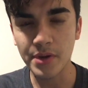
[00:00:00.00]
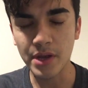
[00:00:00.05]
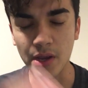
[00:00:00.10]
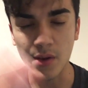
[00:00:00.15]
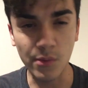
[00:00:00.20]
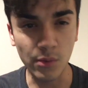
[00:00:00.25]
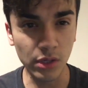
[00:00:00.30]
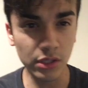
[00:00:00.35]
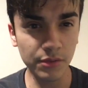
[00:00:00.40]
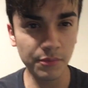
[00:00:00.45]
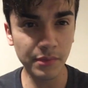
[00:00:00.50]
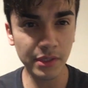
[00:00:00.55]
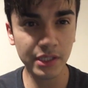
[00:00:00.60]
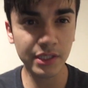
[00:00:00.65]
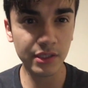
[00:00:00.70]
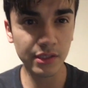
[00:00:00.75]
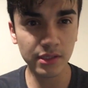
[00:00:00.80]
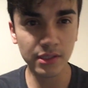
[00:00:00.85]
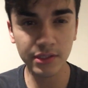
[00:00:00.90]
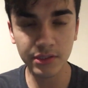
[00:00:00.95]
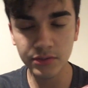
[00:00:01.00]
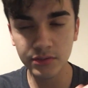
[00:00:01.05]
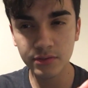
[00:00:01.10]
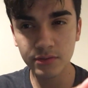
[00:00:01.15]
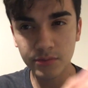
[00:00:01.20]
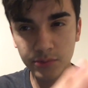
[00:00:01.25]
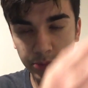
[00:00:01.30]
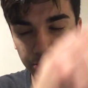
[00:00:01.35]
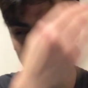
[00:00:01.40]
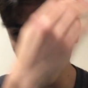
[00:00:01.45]
I want to make it like
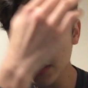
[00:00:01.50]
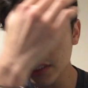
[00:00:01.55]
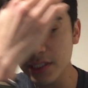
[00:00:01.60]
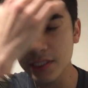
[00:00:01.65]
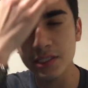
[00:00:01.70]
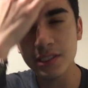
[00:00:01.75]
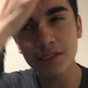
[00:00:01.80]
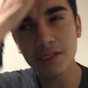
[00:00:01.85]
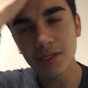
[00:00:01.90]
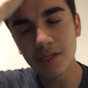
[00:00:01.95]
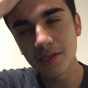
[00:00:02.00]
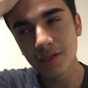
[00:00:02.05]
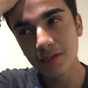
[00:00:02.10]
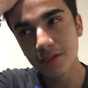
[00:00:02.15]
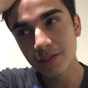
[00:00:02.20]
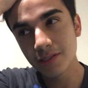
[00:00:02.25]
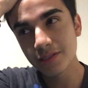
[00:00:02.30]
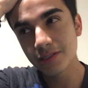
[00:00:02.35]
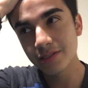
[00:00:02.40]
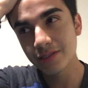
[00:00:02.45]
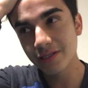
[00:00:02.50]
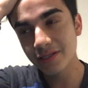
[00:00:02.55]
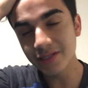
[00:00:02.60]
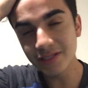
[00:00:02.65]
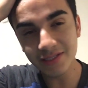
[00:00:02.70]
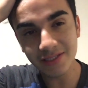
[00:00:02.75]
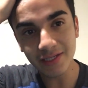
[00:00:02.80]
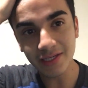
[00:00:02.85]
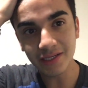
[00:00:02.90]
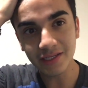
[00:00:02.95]
really good, and
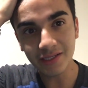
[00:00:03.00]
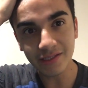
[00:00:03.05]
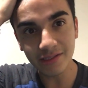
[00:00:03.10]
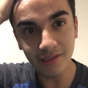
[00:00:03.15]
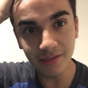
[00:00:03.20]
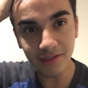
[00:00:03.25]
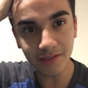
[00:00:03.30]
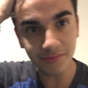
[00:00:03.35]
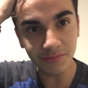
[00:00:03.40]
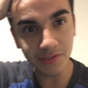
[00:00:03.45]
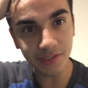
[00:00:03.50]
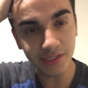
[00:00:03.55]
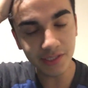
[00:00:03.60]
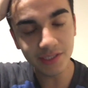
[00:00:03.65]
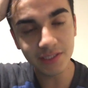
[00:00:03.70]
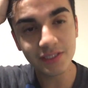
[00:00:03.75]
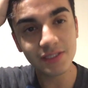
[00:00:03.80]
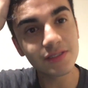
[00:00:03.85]
it's like killing me.